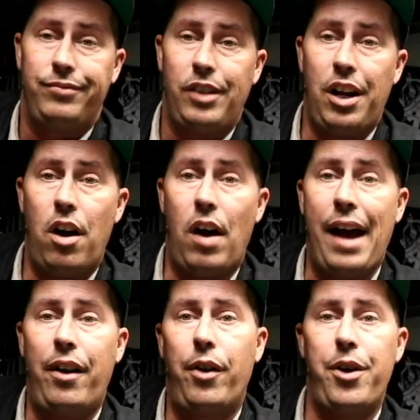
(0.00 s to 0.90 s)
you know,
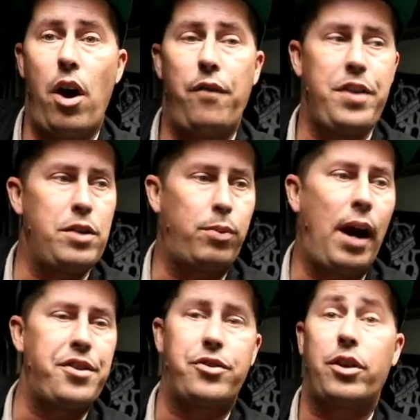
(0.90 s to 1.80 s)
I don't know if these
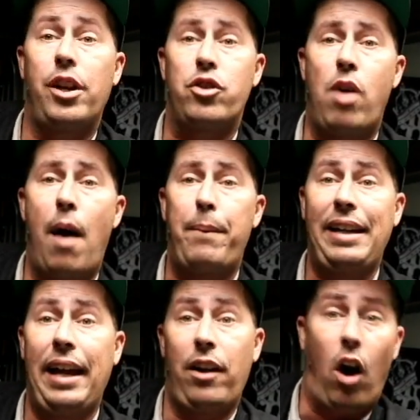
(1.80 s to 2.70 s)
prices are gonna drop
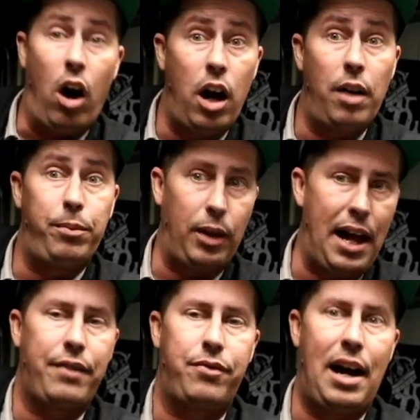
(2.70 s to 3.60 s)
again on
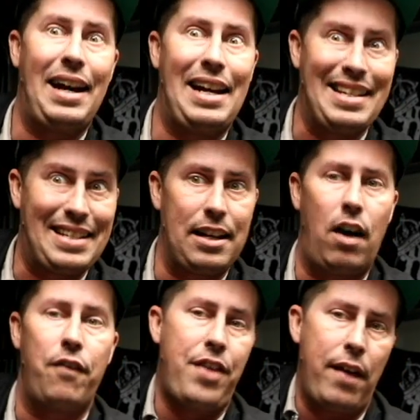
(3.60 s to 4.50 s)
Black Friday
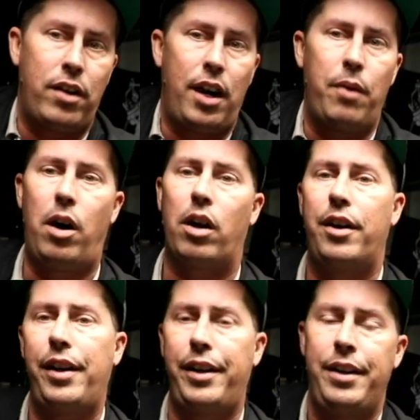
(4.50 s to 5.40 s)
itself. They very well
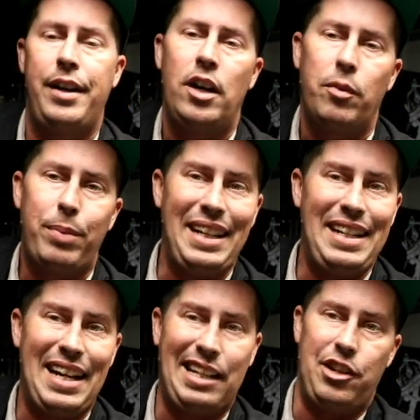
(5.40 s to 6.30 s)
could. But
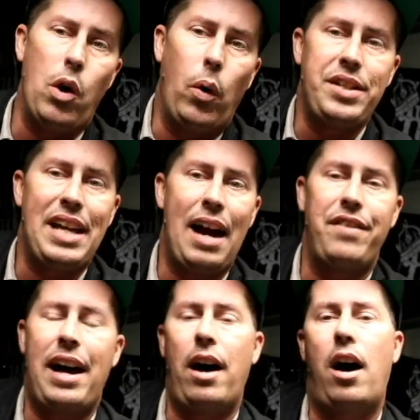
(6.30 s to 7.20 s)
again, you always have
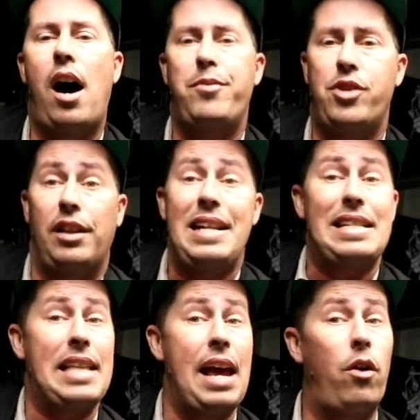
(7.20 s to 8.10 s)
that option. At
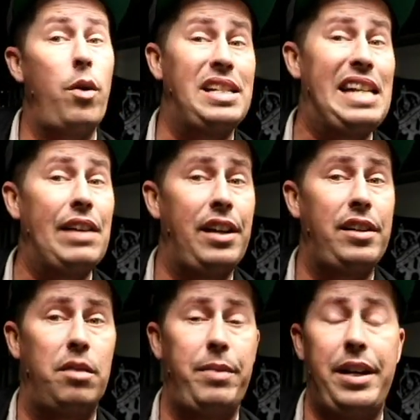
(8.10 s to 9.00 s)
least they've always given it
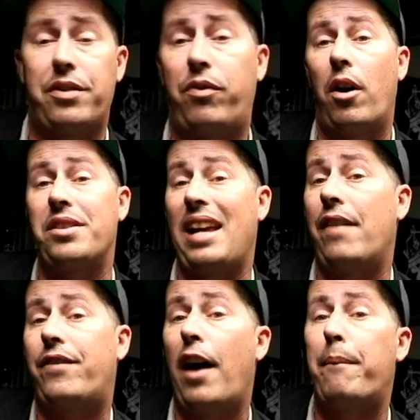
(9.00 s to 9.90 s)
to me as as
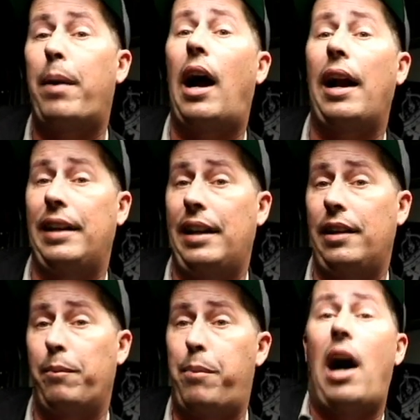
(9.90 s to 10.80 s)
if I bought an
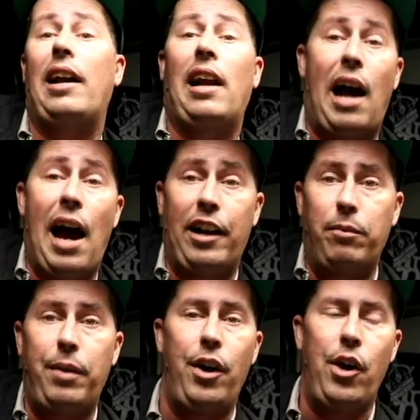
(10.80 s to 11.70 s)

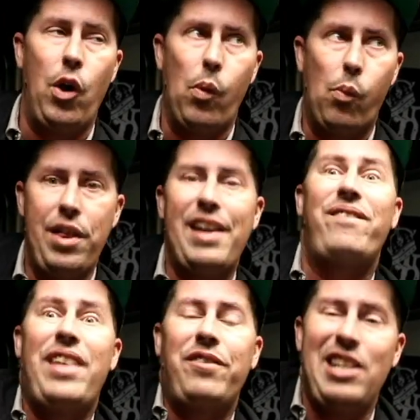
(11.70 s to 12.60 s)
item within a
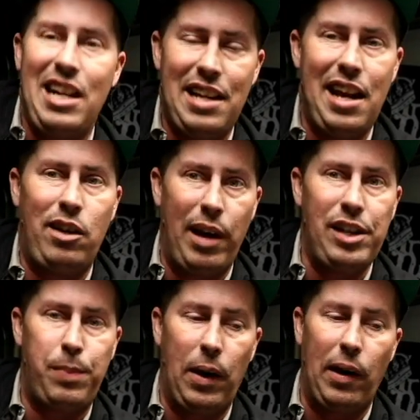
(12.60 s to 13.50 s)
15-day
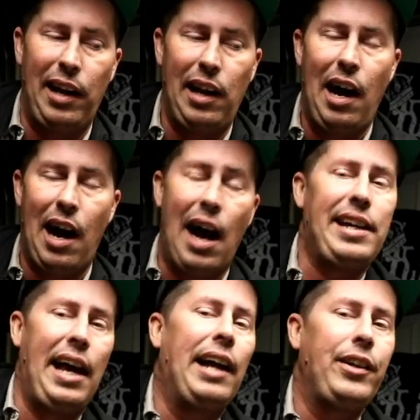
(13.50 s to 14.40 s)
grace period, I
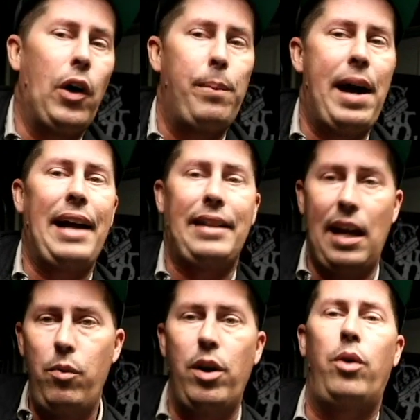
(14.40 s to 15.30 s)
can go back. They
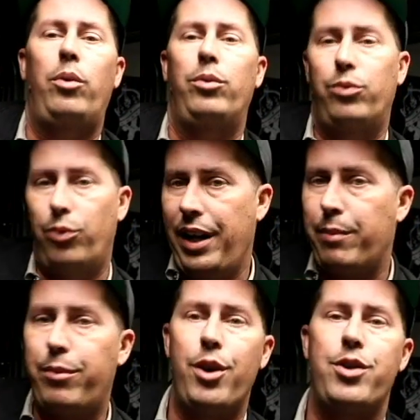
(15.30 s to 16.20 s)
will
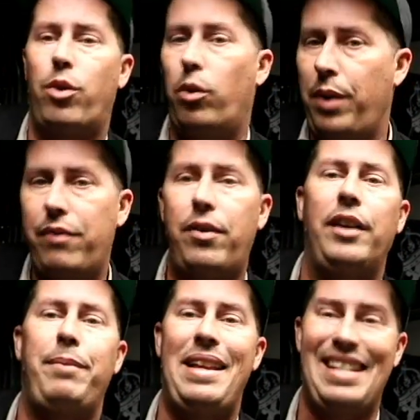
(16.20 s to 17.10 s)
reimburse or
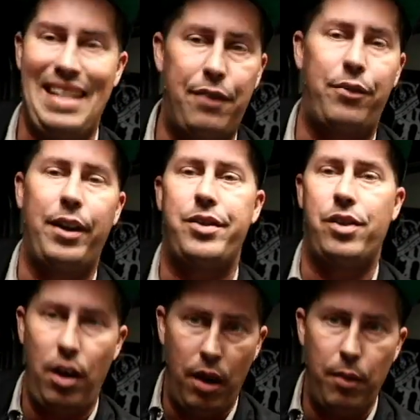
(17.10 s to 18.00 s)
refund me the
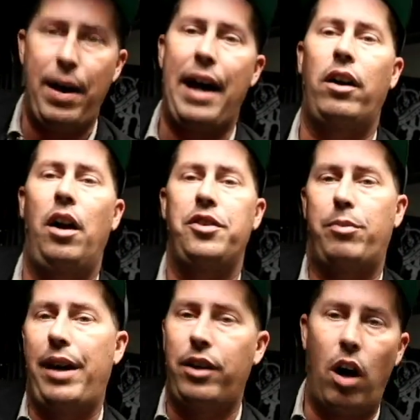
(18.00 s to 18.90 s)
difference back onto
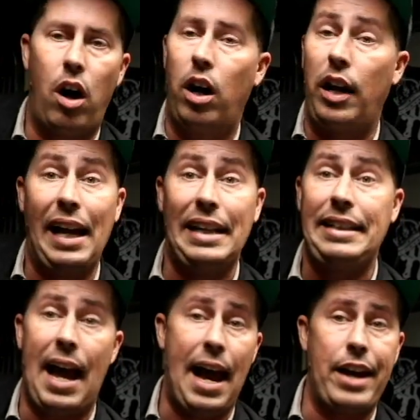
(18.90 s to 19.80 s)
my card in
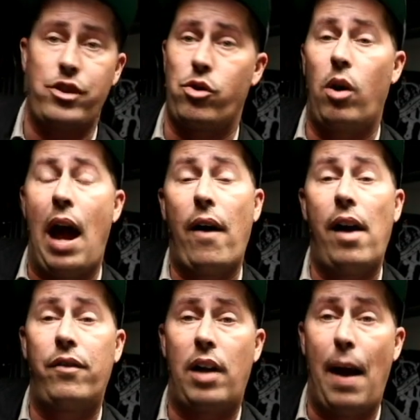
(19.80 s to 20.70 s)
cash or
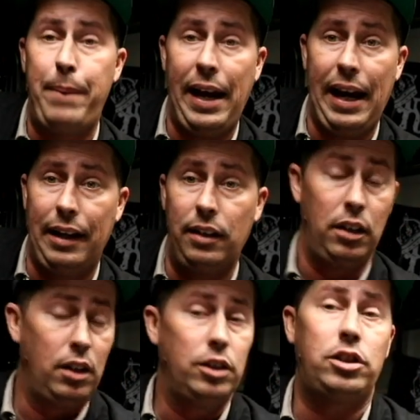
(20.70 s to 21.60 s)
however I paid.
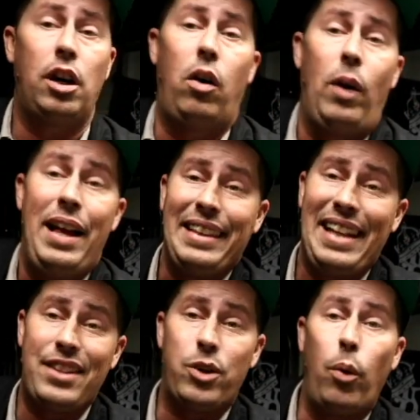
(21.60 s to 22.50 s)
So
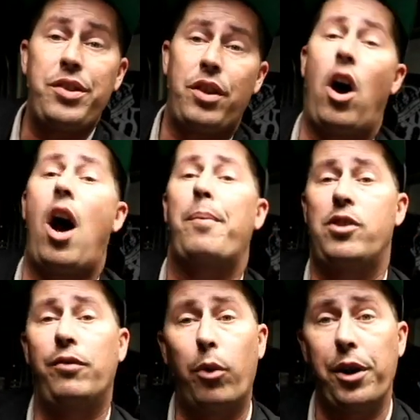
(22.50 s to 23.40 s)
that's always an
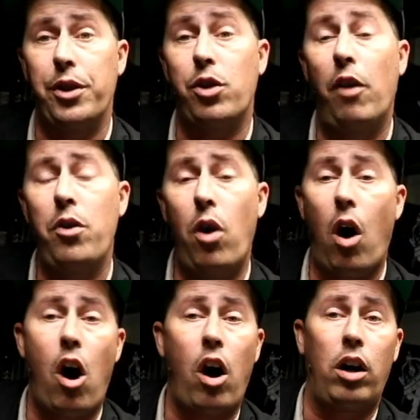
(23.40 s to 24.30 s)
option for you. So if you
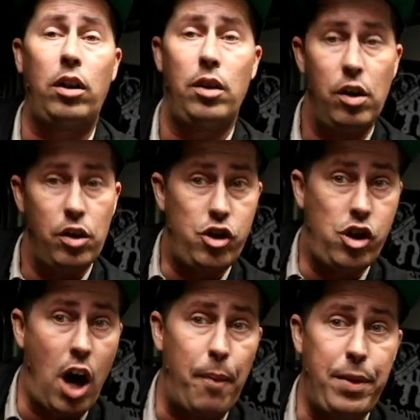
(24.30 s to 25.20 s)
are
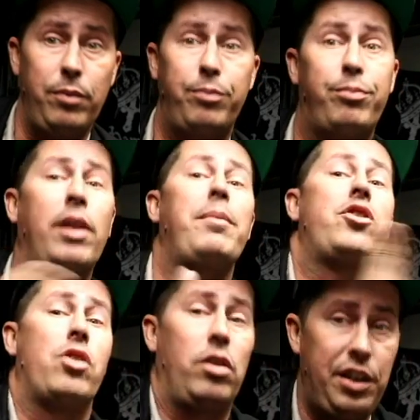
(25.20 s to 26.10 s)
shopping
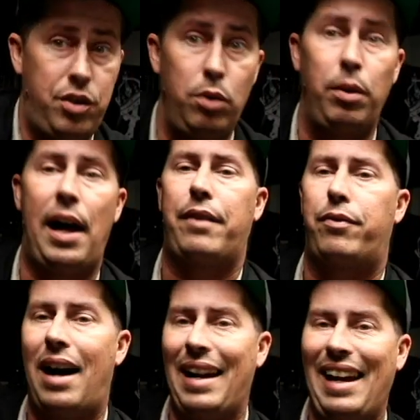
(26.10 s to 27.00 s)
prematurely to Black
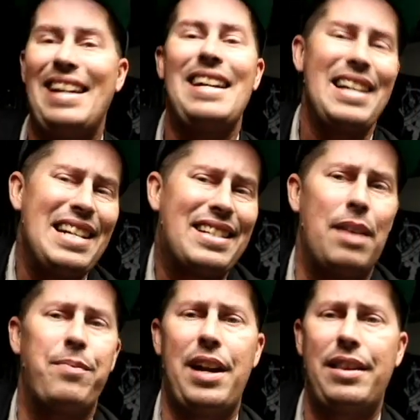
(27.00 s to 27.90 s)
Friday, it's
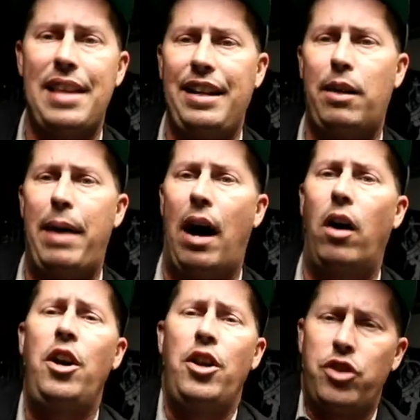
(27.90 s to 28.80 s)
something to think
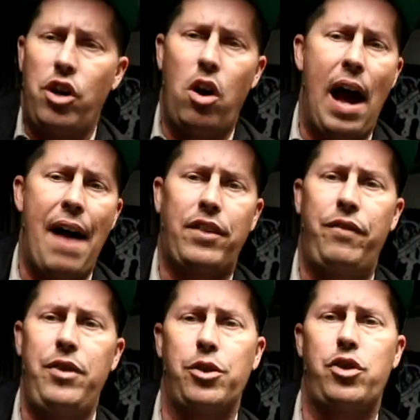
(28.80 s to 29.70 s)
about. So you don't have to
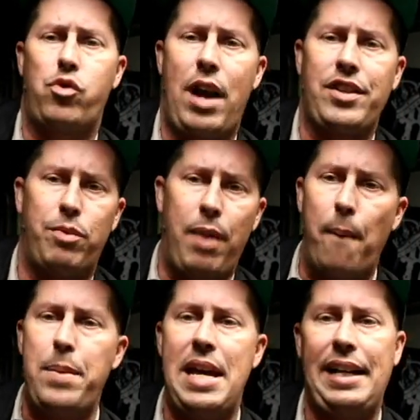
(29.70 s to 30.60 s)
feel stressed
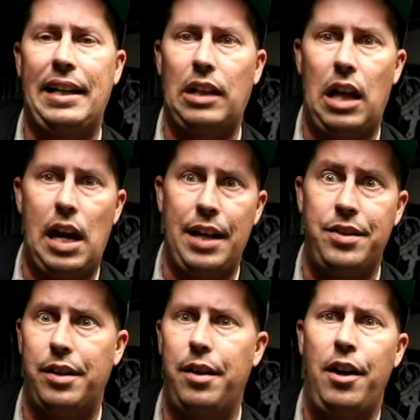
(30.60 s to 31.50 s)
about being in
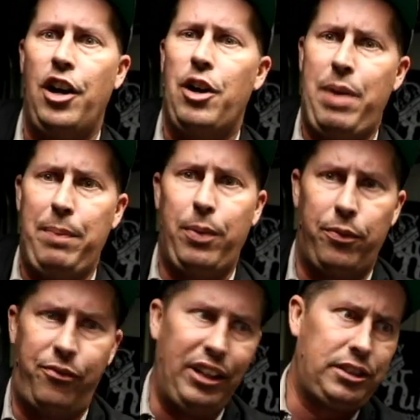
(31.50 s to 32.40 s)
lines and people
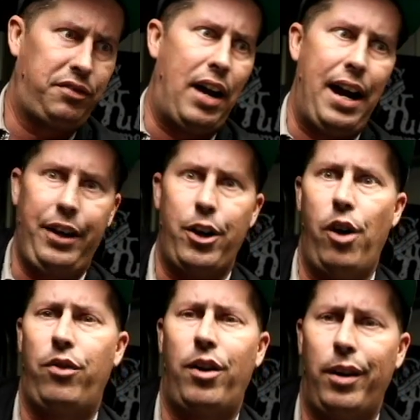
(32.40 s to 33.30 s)
fist fighting
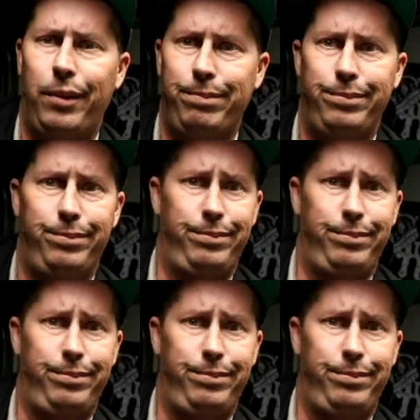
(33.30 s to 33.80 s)
over an